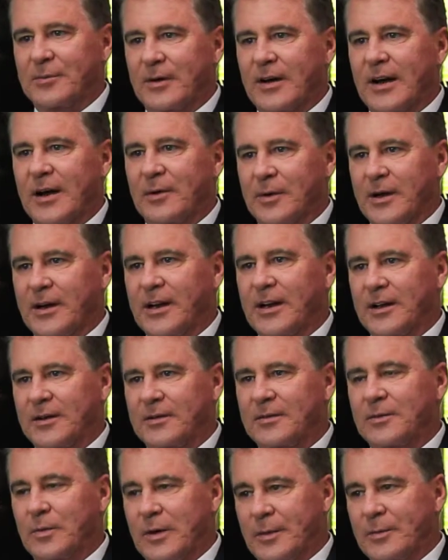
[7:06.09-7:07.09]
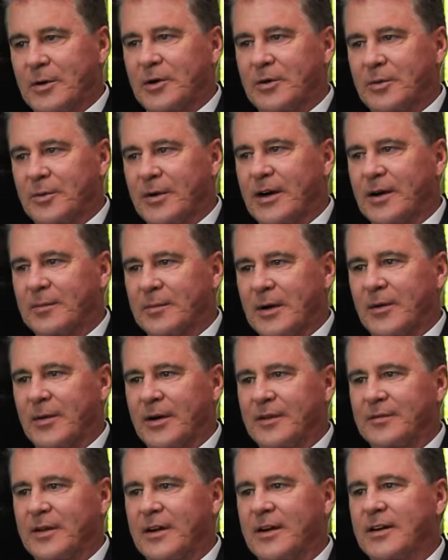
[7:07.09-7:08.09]
we both went in, my
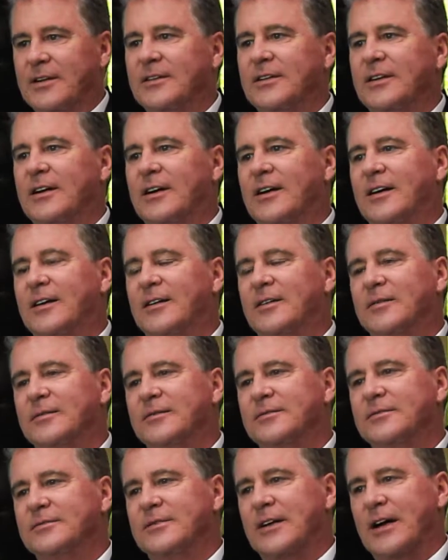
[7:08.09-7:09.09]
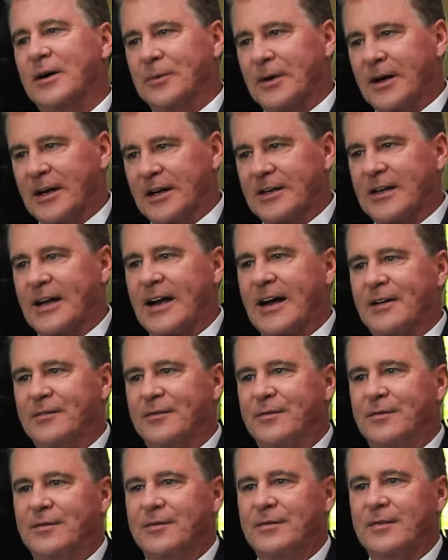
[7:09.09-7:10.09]
wife and I went in to
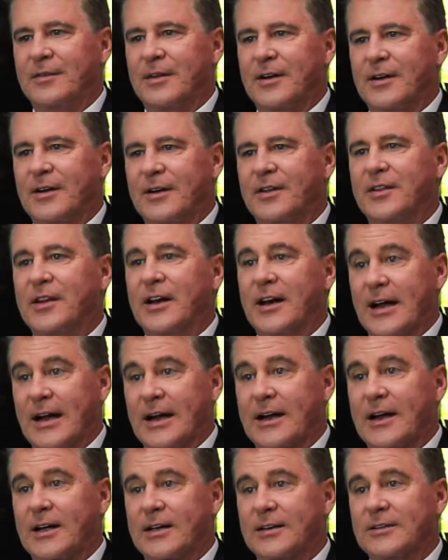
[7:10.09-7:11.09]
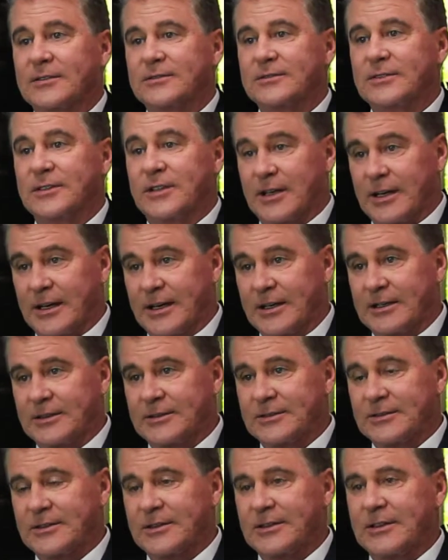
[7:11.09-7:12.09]
have the neck done.
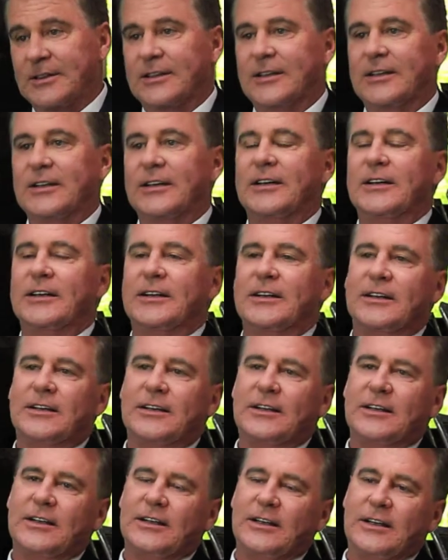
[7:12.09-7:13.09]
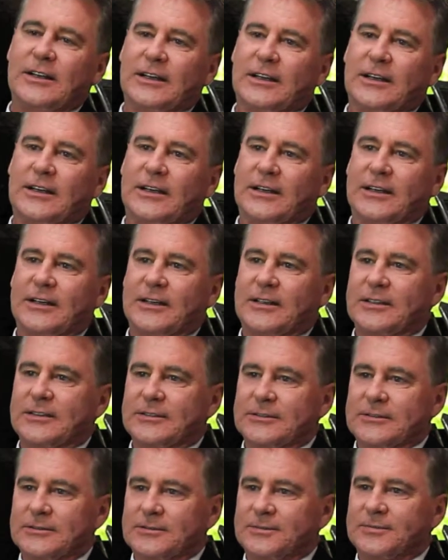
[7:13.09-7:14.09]

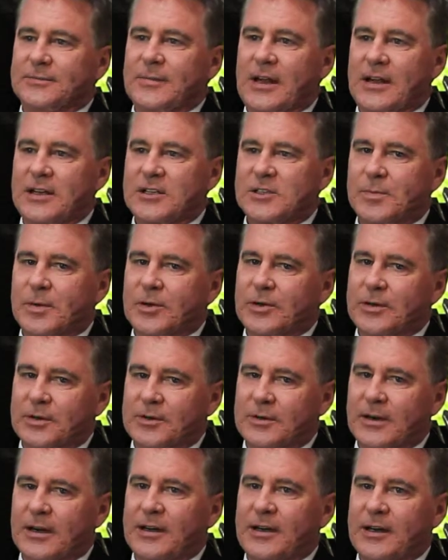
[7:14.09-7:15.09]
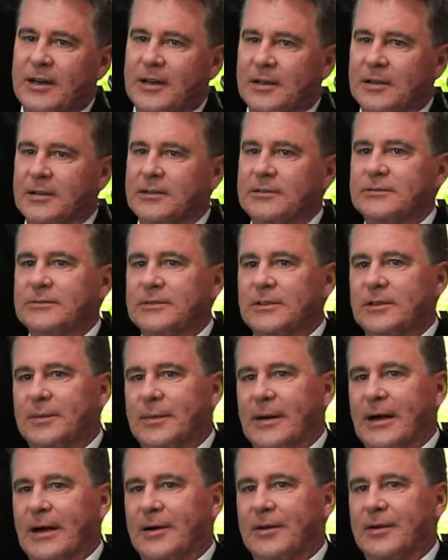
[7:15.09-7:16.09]
And he spoke a great deal
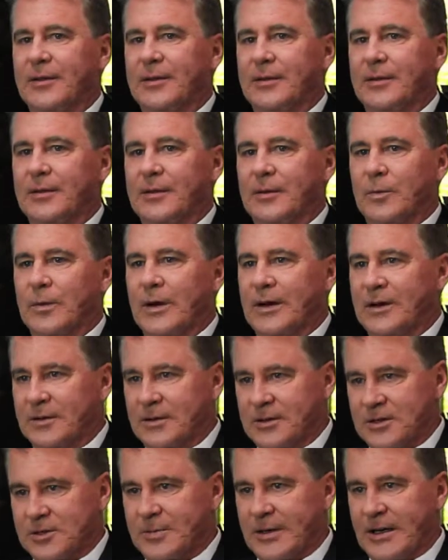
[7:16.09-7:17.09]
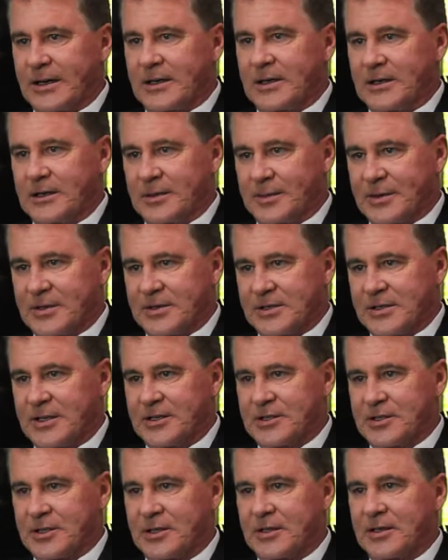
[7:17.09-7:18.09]
about what to expect in the
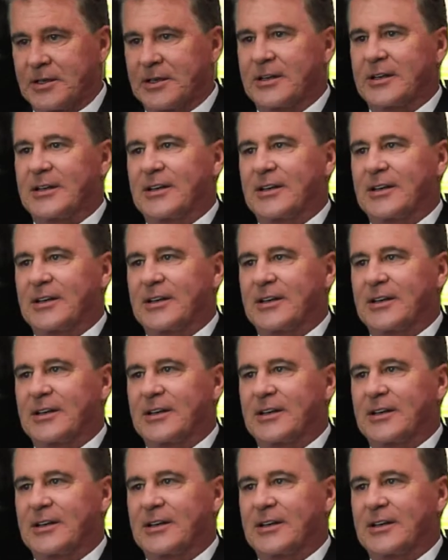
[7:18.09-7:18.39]
procedure.